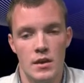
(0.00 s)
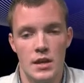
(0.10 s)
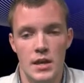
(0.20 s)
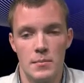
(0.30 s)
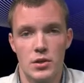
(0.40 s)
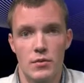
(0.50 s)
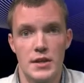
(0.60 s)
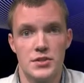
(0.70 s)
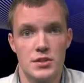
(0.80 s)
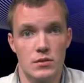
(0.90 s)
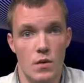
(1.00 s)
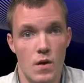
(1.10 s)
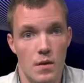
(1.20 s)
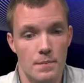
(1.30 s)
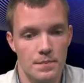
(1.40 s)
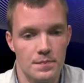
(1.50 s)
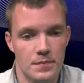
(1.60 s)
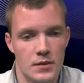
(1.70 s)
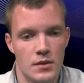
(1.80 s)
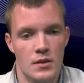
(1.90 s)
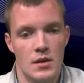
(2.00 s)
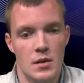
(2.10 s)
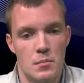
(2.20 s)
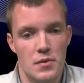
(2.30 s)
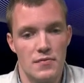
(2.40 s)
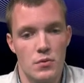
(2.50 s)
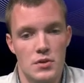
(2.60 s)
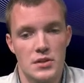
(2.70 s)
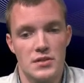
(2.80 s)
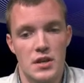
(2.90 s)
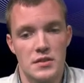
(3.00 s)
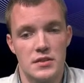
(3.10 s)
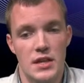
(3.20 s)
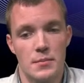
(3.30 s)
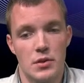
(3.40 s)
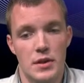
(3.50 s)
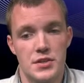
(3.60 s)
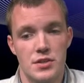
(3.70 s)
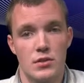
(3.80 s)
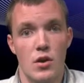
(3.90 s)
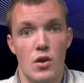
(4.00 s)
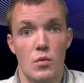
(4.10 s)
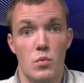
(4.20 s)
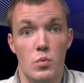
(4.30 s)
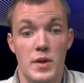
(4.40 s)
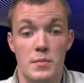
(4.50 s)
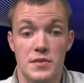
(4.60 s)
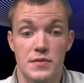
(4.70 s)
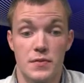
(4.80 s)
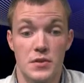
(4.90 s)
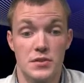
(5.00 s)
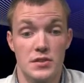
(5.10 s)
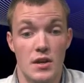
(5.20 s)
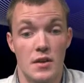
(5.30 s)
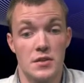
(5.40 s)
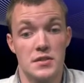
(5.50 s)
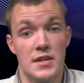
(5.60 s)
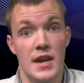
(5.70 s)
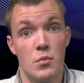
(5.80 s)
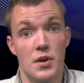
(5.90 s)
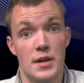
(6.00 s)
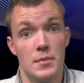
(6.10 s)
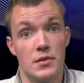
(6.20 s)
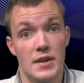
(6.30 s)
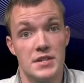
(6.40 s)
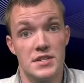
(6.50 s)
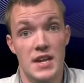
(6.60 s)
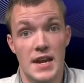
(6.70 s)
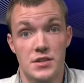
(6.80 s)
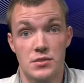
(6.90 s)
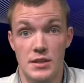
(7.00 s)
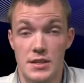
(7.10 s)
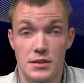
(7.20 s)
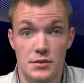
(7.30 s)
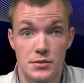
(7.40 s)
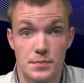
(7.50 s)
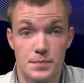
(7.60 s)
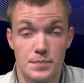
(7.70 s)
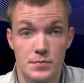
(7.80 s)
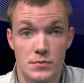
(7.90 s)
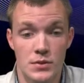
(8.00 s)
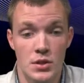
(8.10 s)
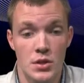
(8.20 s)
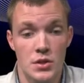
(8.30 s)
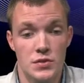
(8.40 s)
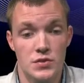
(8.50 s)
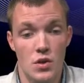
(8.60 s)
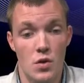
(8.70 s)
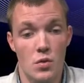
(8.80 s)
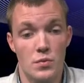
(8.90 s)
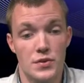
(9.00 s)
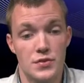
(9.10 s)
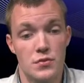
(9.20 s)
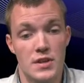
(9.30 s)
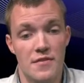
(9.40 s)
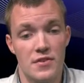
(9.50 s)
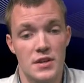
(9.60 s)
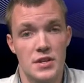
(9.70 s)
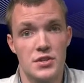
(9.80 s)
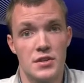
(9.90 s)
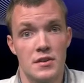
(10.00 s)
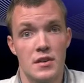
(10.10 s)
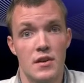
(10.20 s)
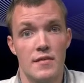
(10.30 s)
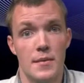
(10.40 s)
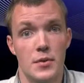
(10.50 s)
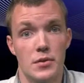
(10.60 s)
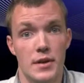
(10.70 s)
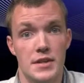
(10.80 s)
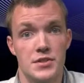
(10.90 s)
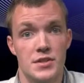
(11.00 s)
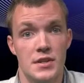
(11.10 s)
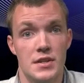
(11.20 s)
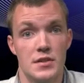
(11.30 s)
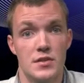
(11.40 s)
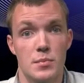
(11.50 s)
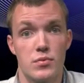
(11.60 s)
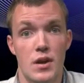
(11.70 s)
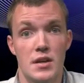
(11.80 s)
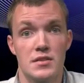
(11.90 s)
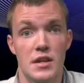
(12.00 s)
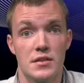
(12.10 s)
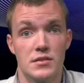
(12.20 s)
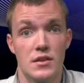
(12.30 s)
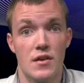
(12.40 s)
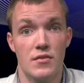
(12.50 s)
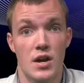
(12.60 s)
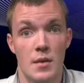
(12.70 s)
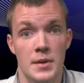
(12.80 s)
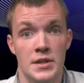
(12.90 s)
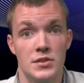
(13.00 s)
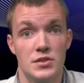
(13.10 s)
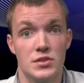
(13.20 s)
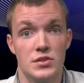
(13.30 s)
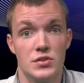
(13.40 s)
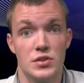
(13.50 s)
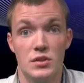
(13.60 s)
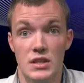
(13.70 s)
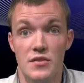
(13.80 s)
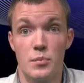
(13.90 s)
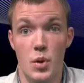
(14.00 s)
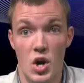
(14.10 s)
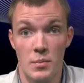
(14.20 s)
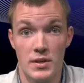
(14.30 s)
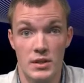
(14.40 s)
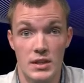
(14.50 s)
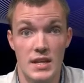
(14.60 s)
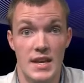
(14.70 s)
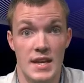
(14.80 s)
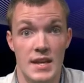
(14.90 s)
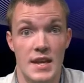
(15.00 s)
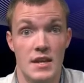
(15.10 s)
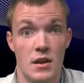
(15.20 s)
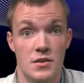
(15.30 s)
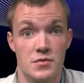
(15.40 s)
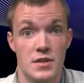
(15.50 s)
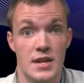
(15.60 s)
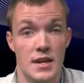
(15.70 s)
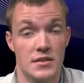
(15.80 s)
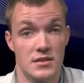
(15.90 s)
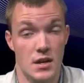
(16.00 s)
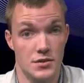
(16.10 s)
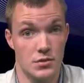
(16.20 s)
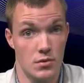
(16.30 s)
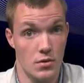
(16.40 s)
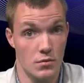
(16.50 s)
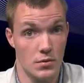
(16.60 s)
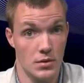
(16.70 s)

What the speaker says: Immigration law. Before discussing immigration law, we must first understand what immigration actually is. So, the true definition of immigration is the process of coming to live permanently in a country that is not your own.